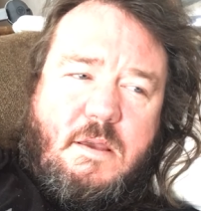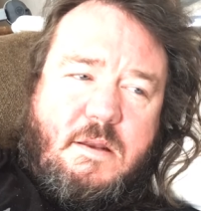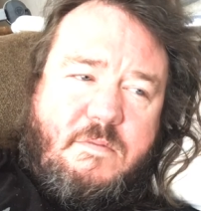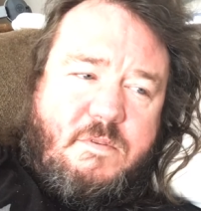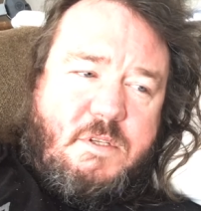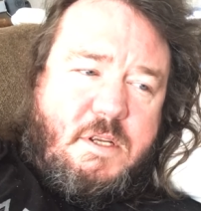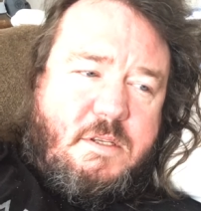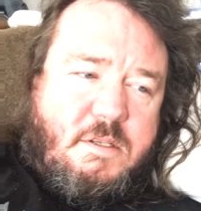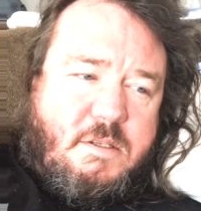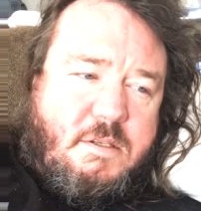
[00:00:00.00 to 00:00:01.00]
and if
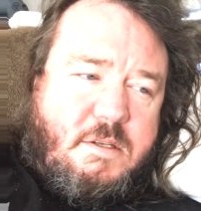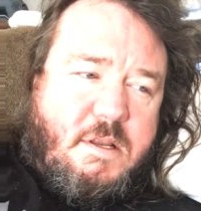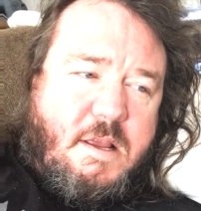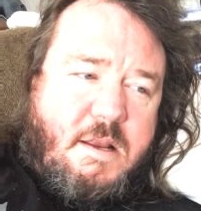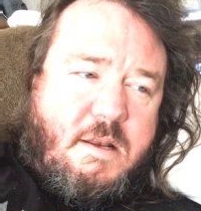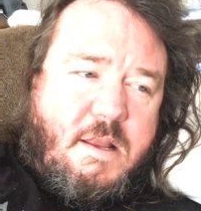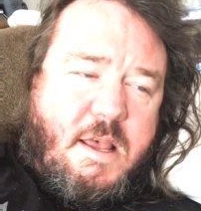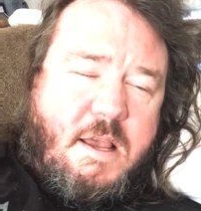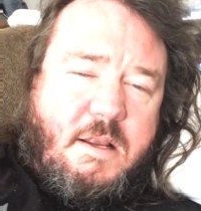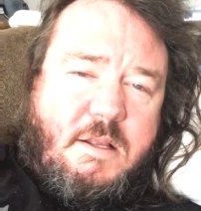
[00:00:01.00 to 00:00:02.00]
jesus hadn't had